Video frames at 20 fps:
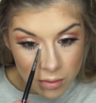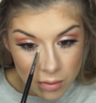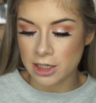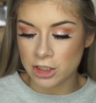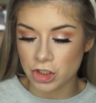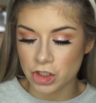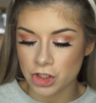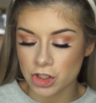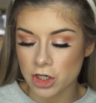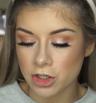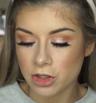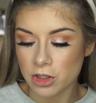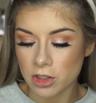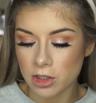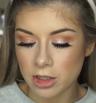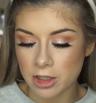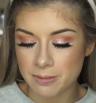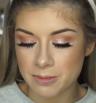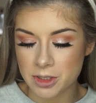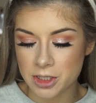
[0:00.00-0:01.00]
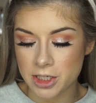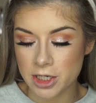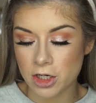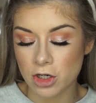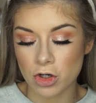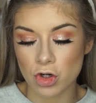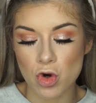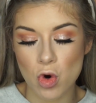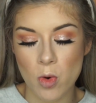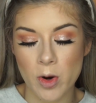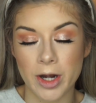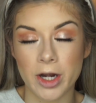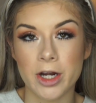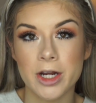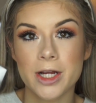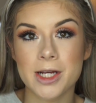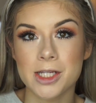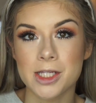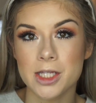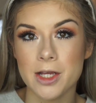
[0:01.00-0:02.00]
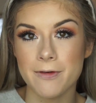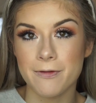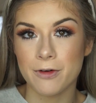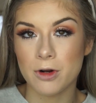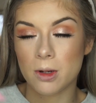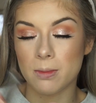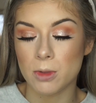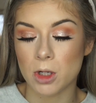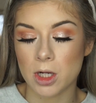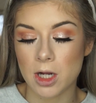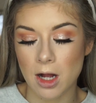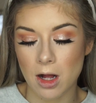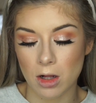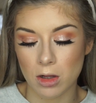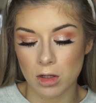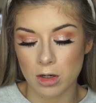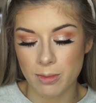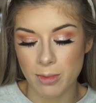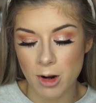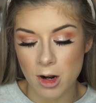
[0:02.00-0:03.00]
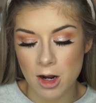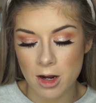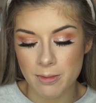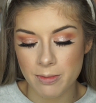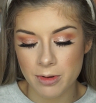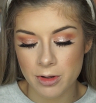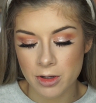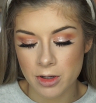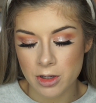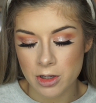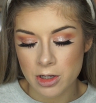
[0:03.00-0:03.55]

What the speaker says: I just got the lipstick Aquarius from Colourpop.